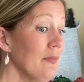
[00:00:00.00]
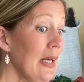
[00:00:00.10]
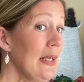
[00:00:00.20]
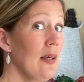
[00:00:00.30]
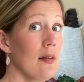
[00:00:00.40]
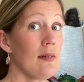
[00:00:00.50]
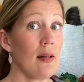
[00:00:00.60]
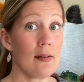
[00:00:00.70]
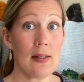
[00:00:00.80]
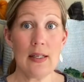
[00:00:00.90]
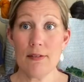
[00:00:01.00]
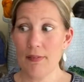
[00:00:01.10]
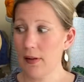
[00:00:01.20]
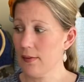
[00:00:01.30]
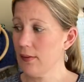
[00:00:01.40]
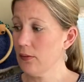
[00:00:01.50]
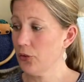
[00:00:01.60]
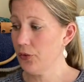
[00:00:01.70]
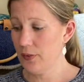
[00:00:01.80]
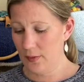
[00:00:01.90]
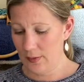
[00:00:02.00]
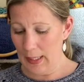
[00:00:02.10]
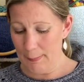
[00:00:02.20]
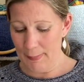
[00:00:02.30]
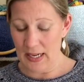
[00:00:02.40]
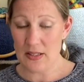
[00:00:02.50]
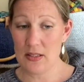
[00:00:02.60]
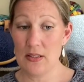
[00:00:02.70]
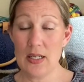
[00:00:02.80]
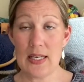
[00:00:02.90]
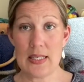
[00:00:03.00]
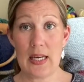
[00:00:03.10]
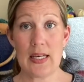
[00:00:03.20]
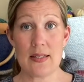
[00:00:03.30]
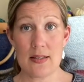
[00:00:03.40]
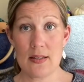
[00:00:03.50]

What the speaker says: yes, I'll see if I'll still do the same pattern as I had